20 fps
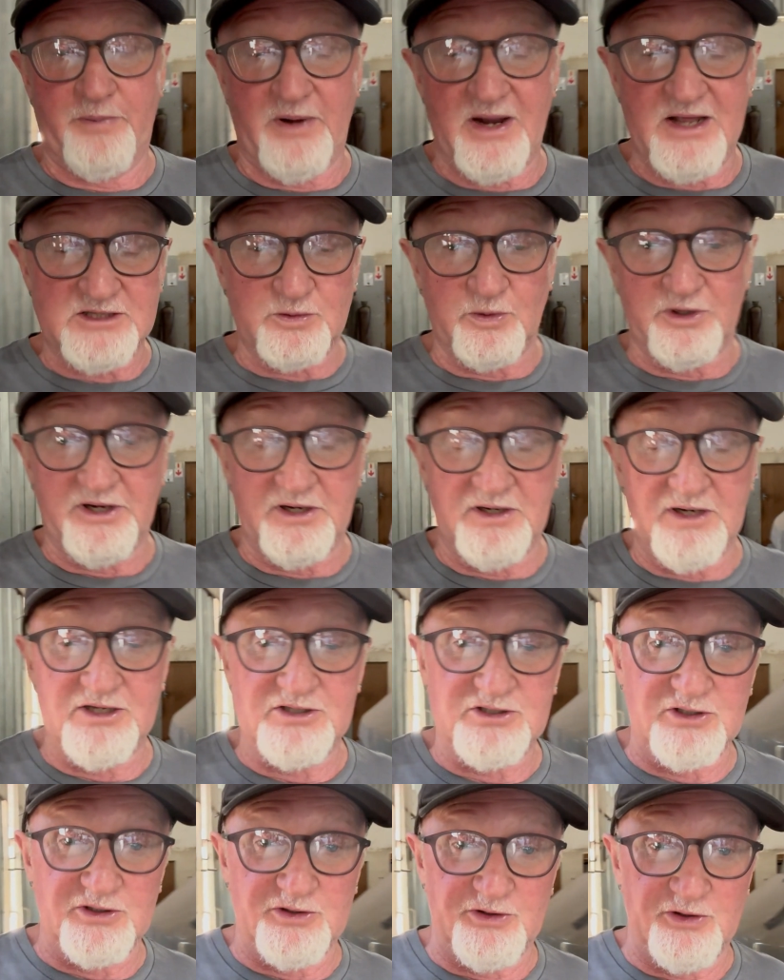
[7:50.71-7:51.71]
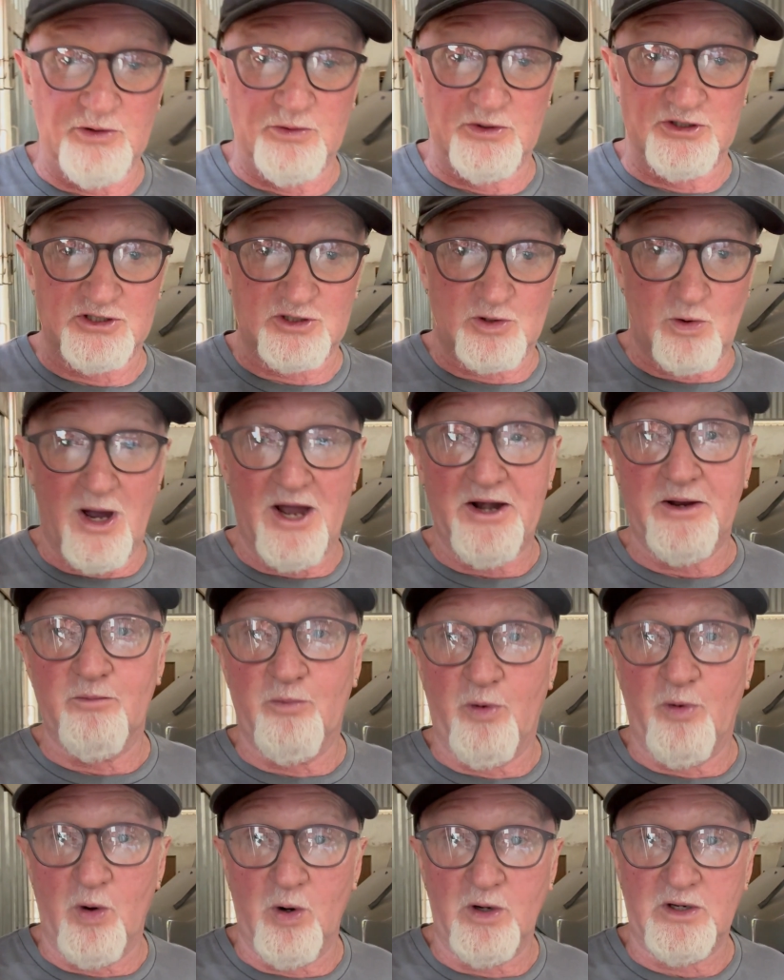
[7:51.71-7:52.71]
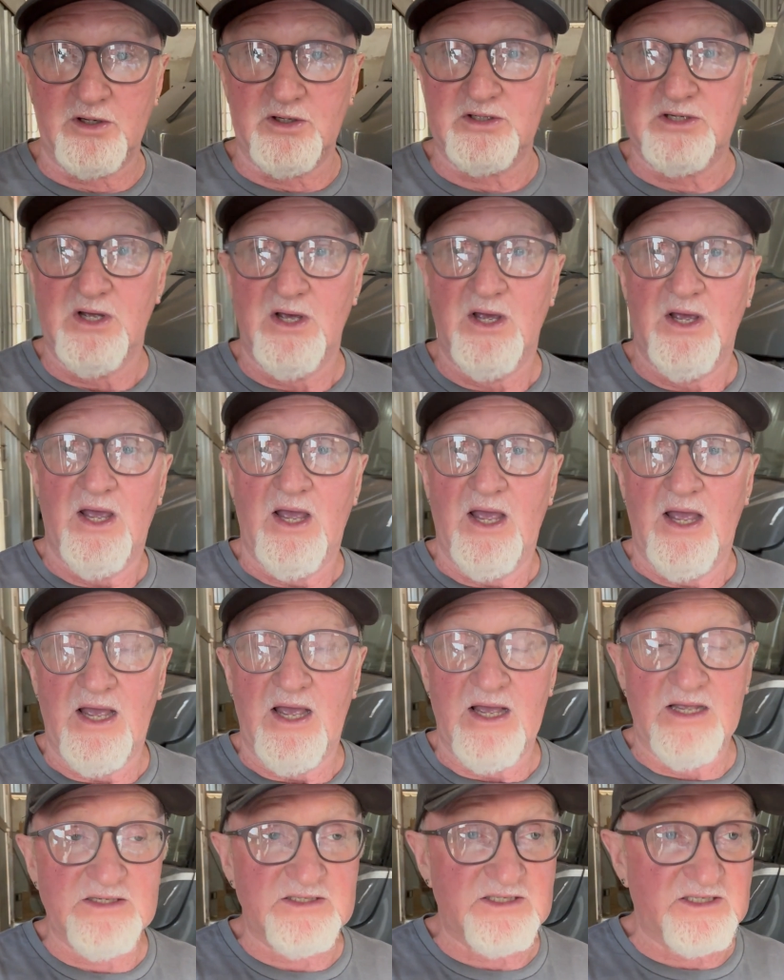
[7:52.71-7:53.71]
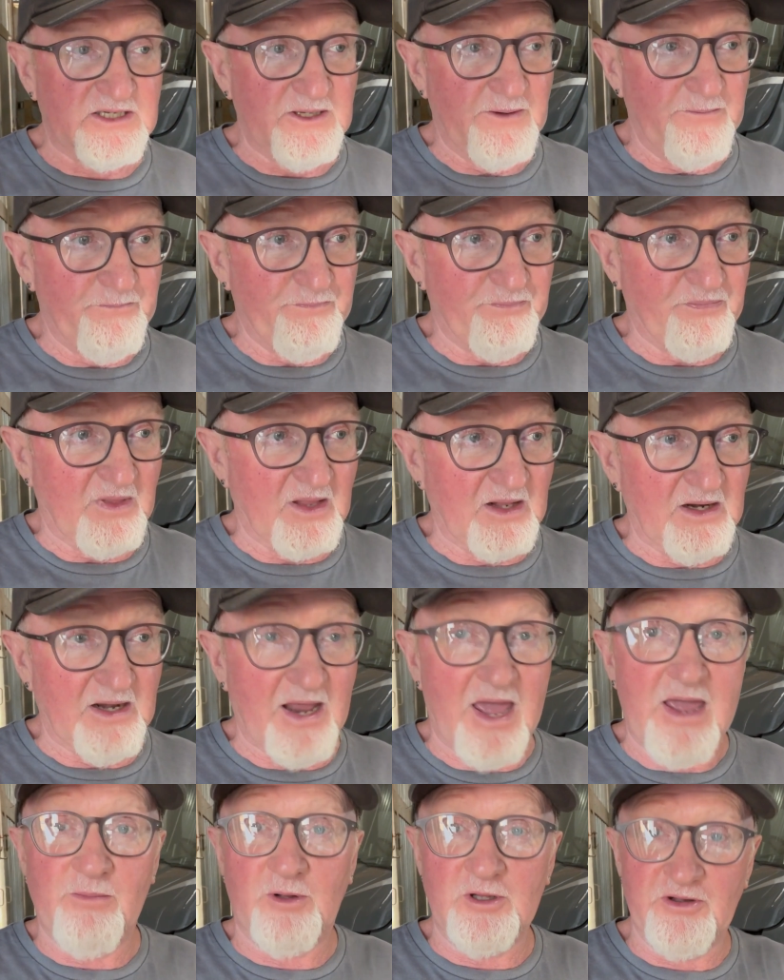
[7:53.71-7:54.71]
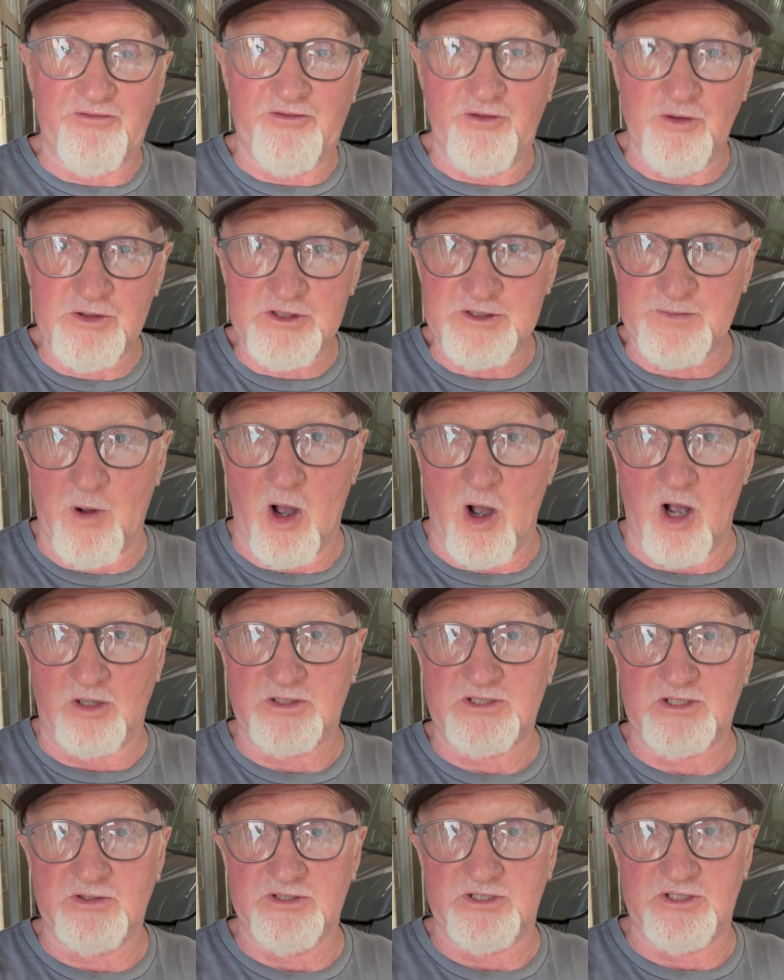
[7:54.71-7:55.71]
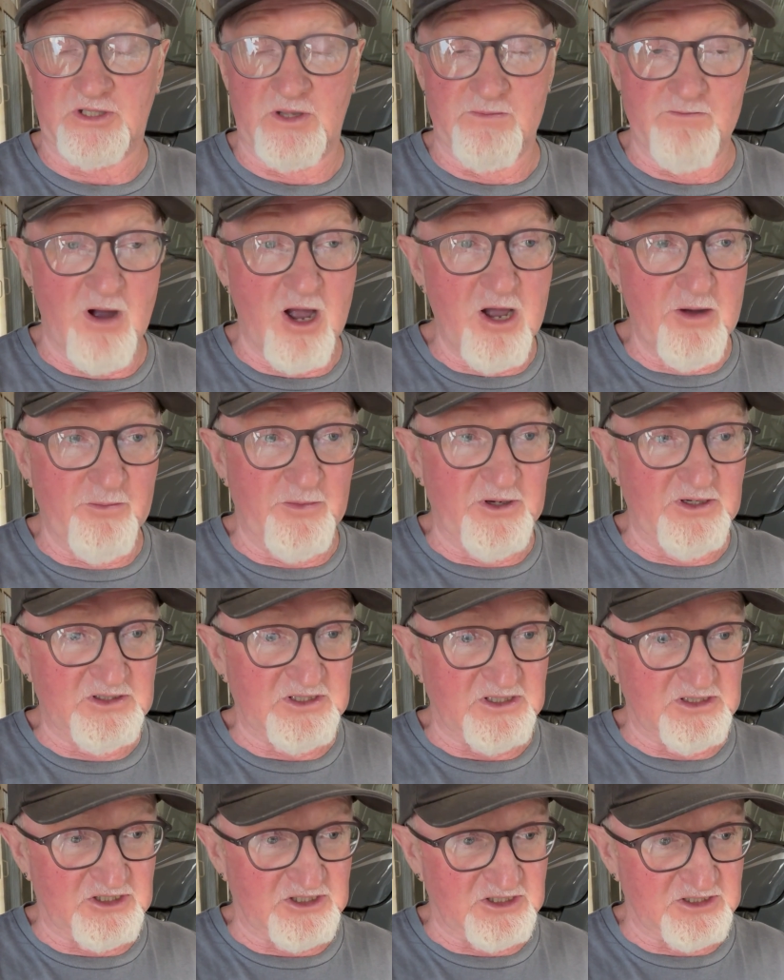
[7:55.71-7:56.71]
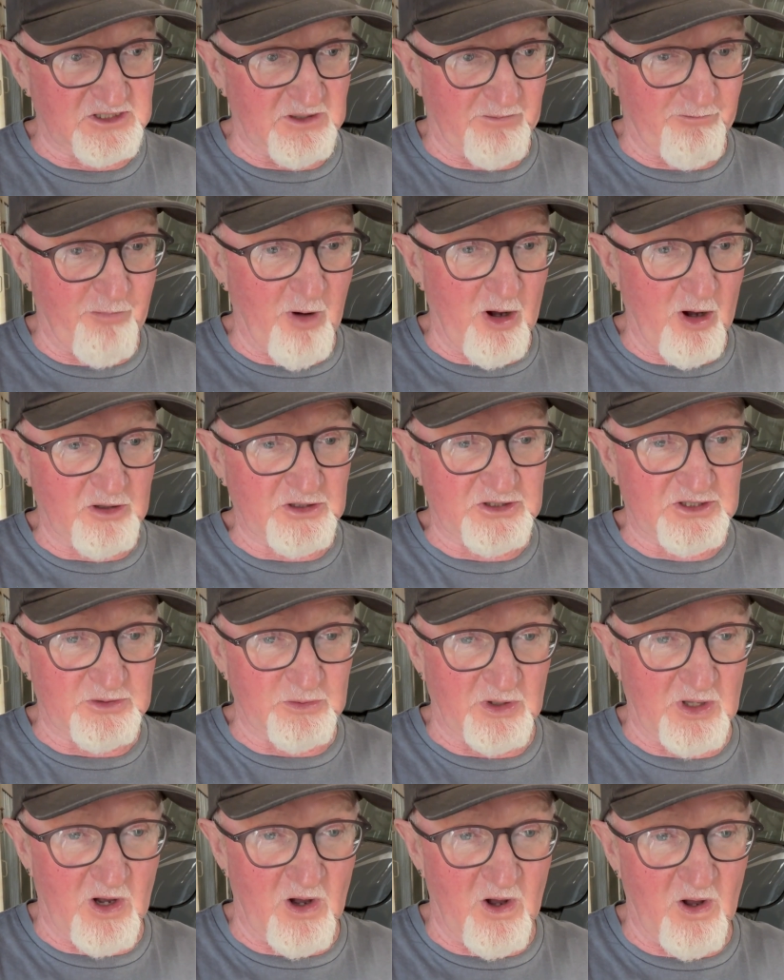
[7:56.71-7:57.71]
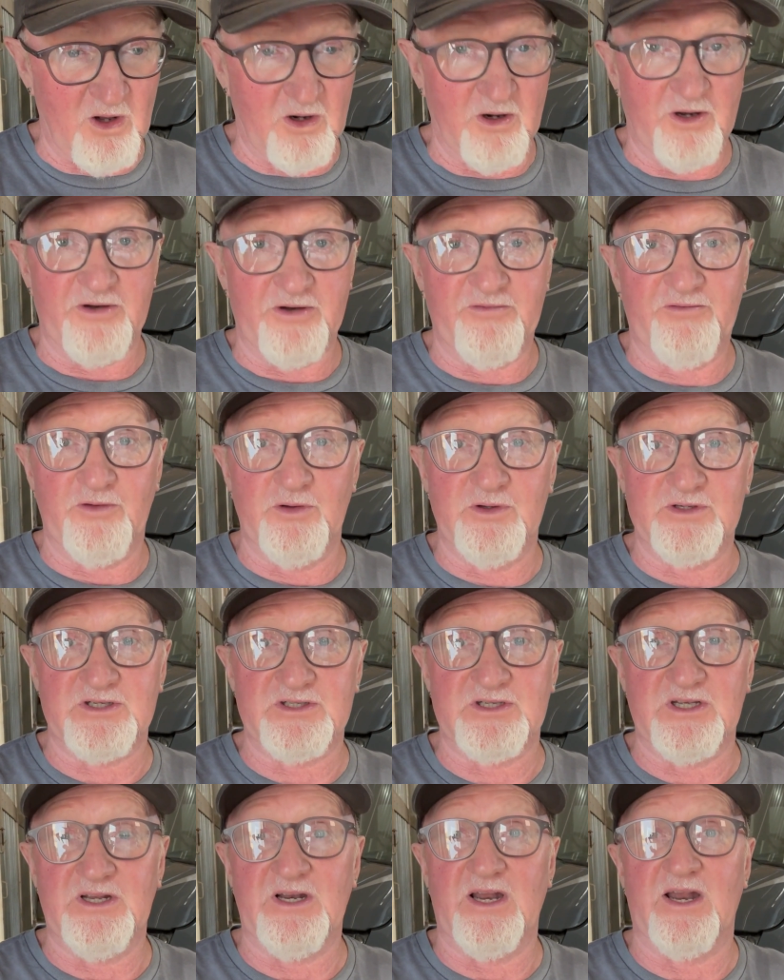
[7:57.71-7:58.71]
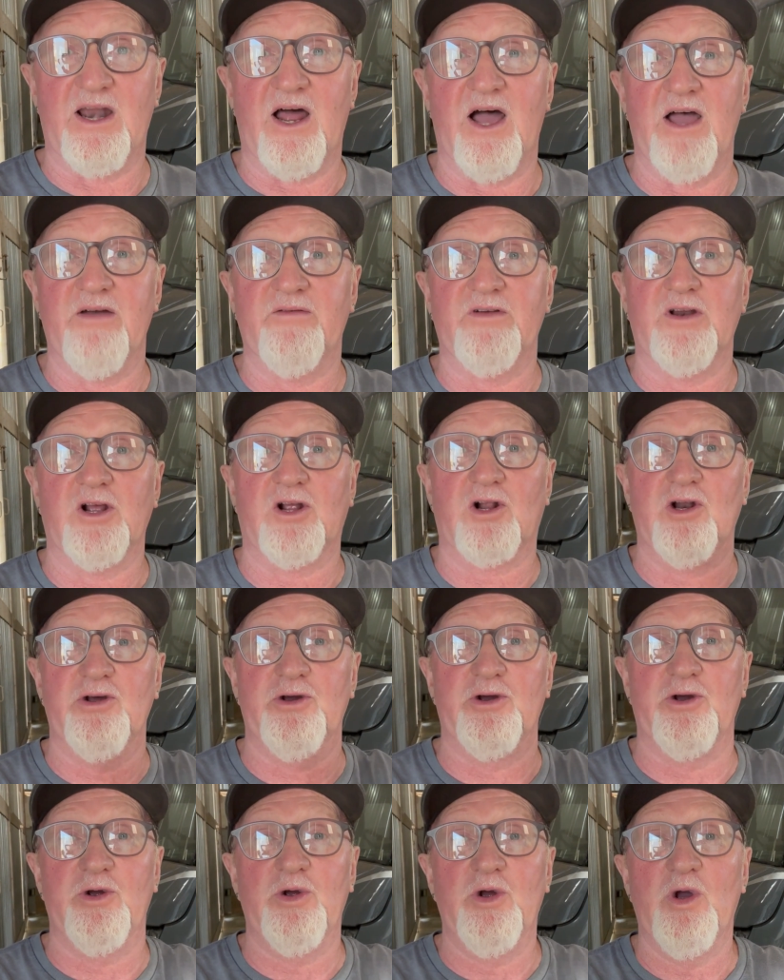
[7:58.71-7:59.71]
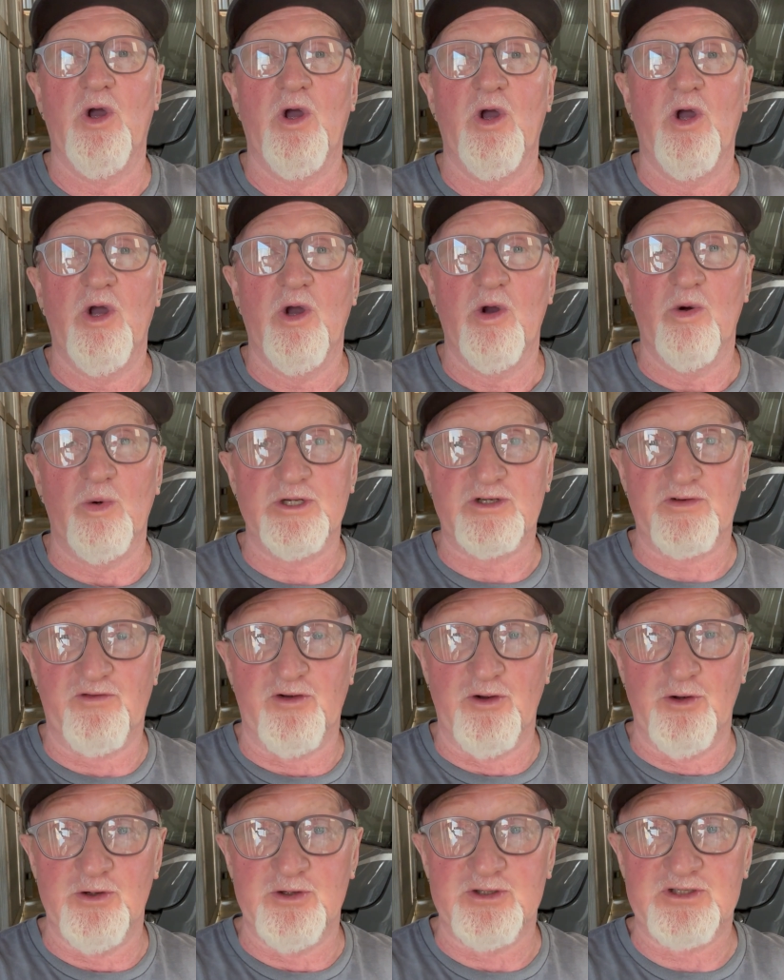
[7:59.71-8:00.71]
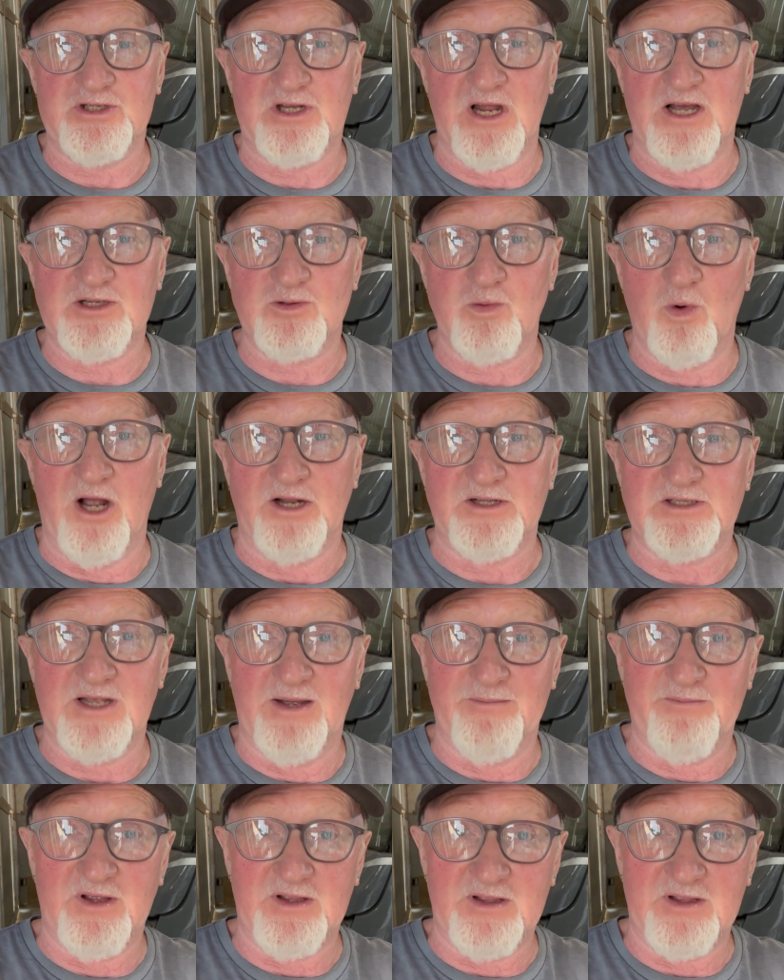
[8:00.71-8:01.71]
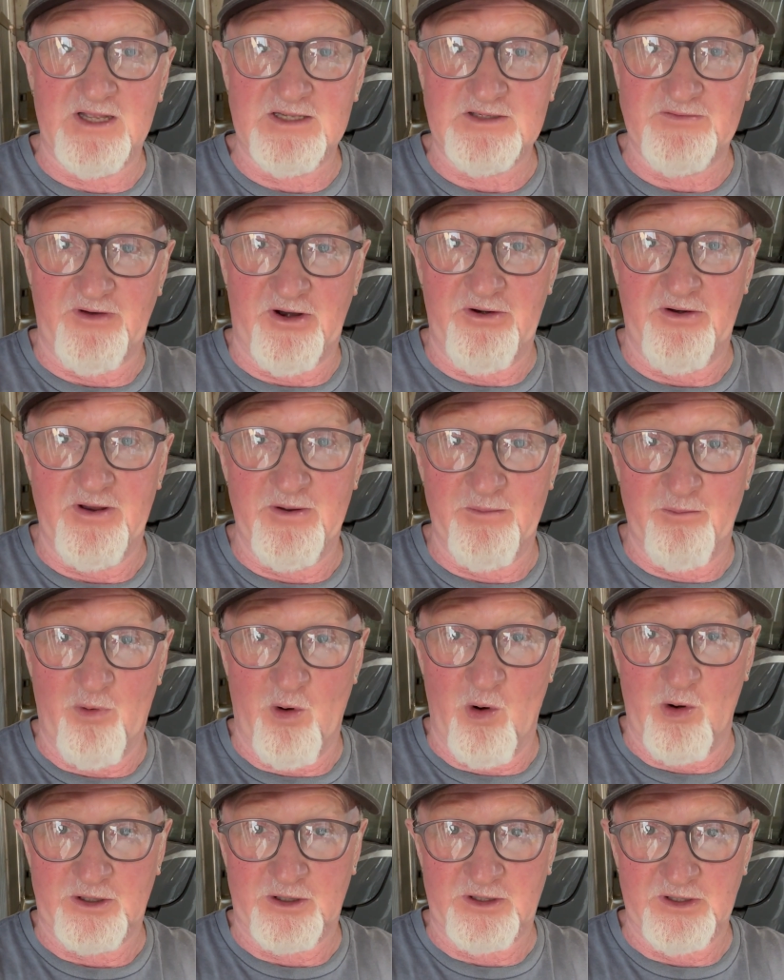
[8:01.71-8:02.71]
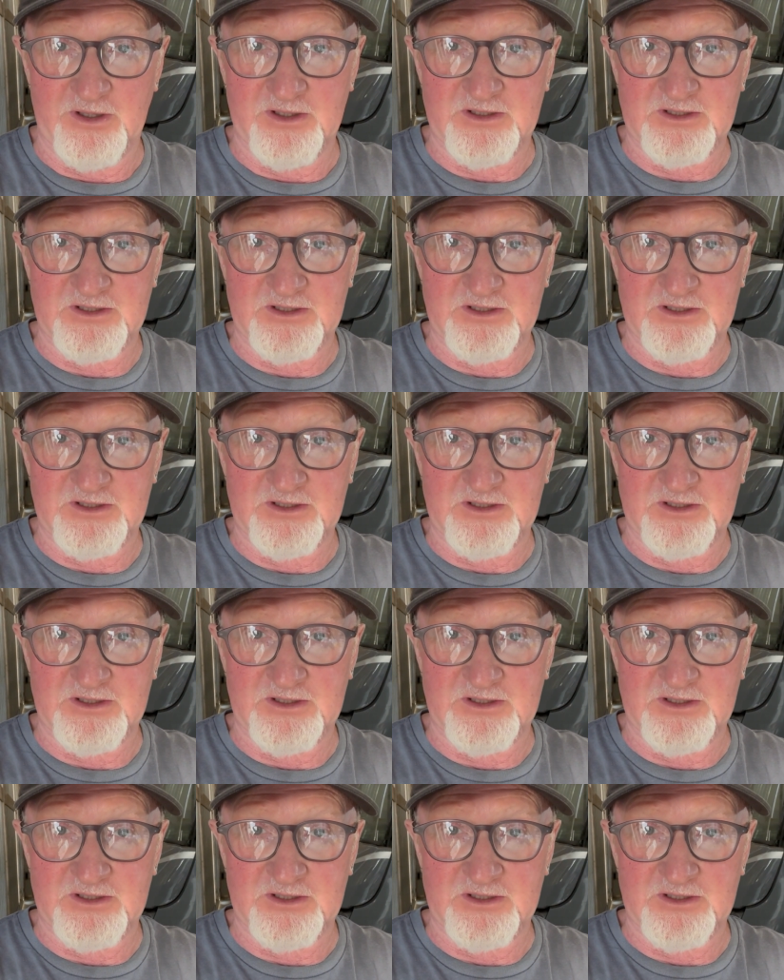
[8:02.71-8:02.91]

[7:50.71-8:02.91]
Plus what he needs to do, which is quite important, is label the fuse box, because at the moment it's just a box with a whole lot of fuses in, and I haven't a clue which fuse does what, something that's very important.